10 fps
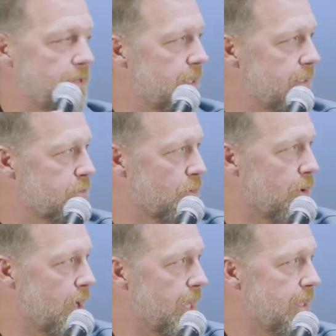We did
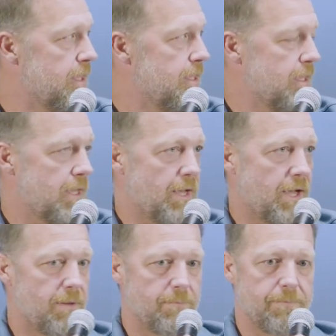Troy.
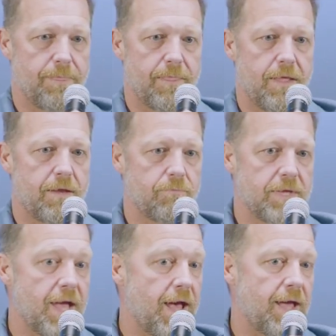Um, and
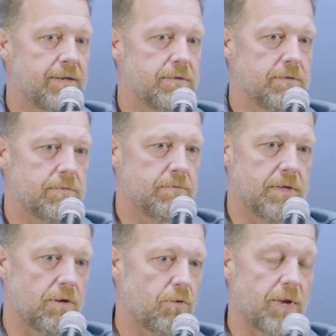we had,
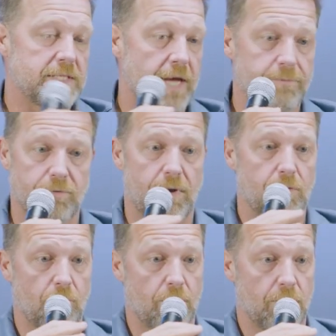you know, great times around
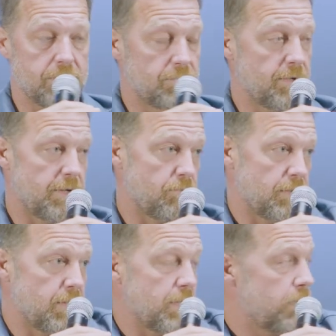the world doing
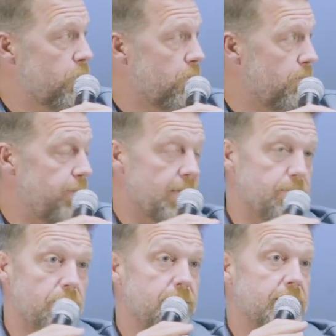really cool,
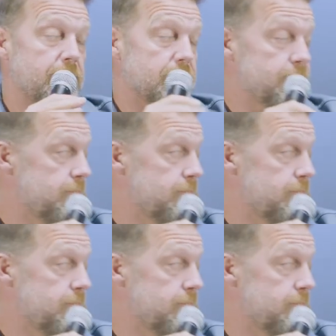big movies.